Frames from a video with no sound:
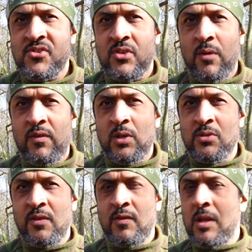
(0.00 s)
So for
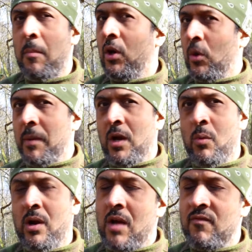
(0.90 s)
those of you that might not be
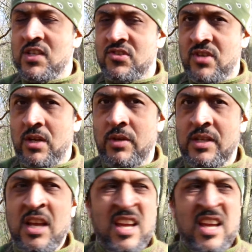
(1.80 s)
aware, I'm vegetarian.